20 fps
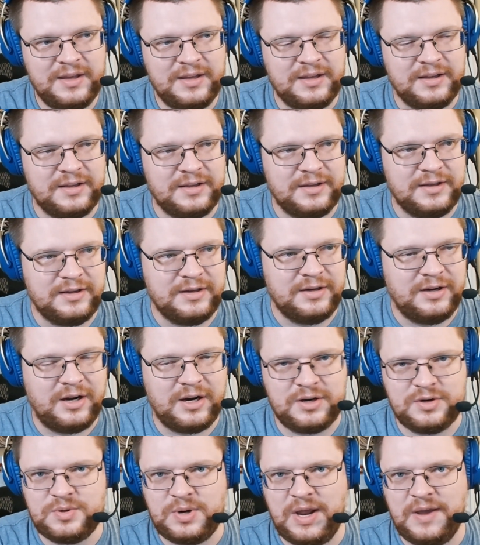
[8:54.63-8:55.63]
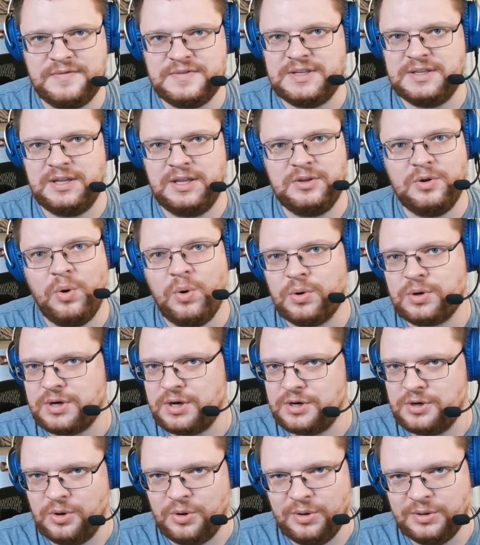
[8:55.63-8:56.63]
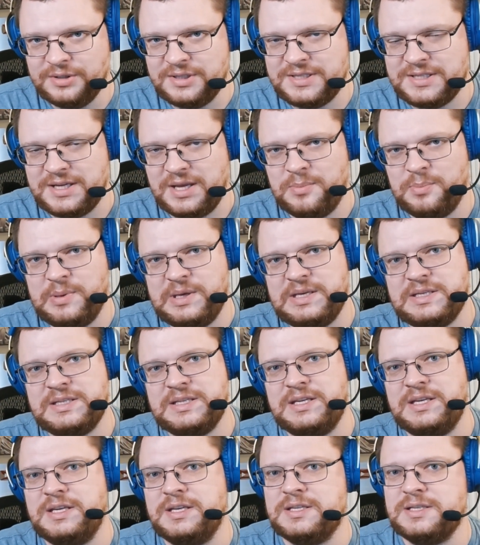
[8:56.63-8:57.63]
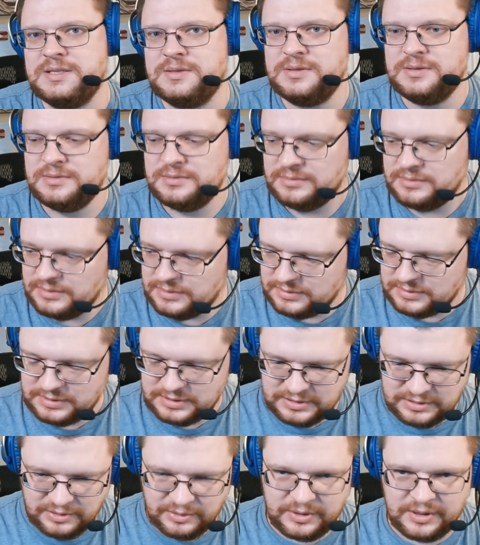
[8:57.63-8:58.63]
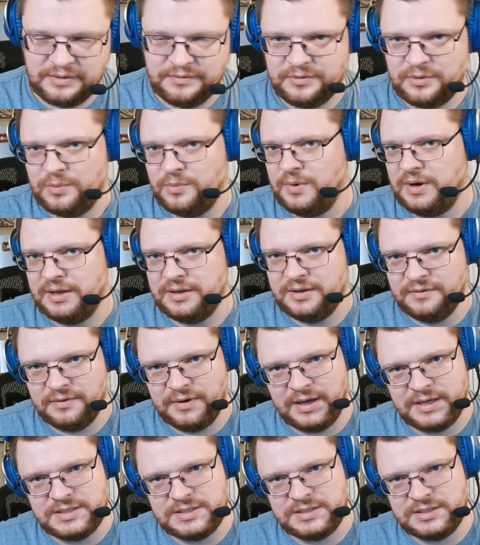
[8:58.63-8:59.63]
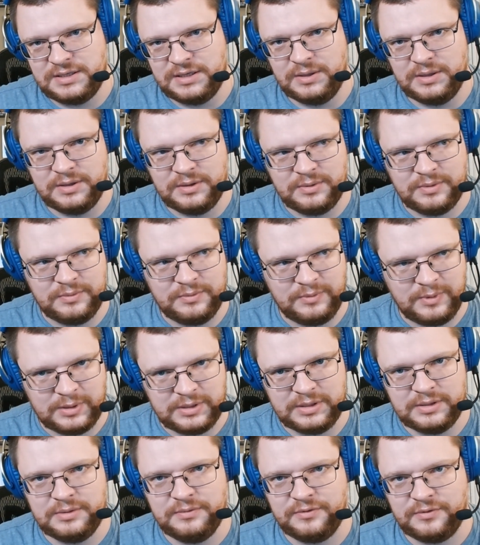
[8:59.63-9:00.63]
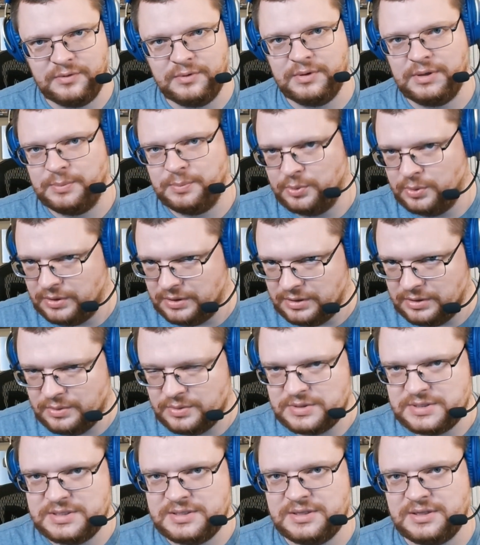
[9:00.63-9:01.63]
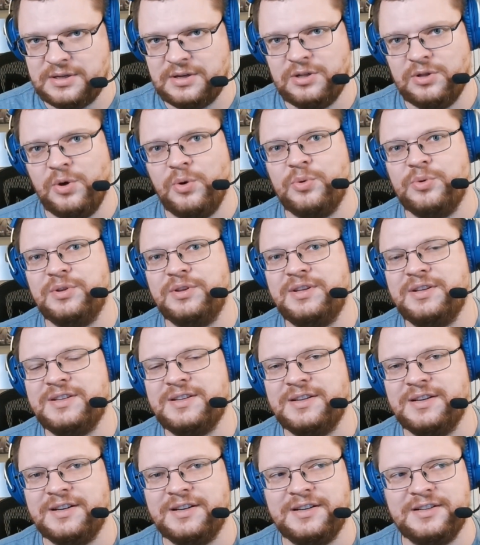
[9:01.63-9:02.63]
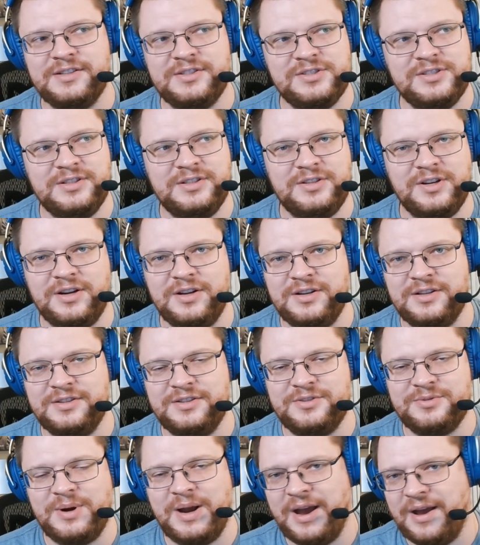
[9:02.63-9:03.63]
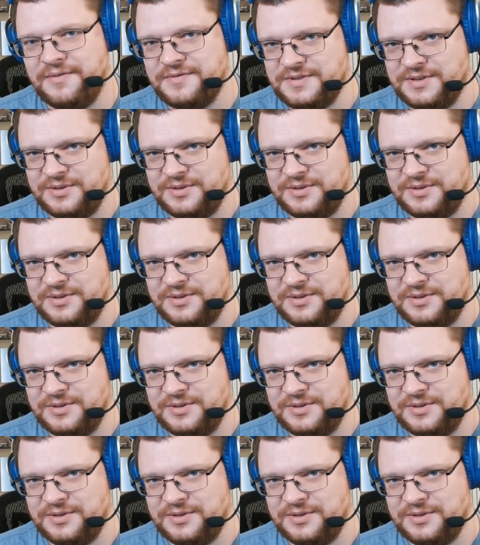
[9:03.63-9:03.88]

uh, hard drives, and then ordering all the same PCs cloning from one device uh, one for and putting those cloned uh, drives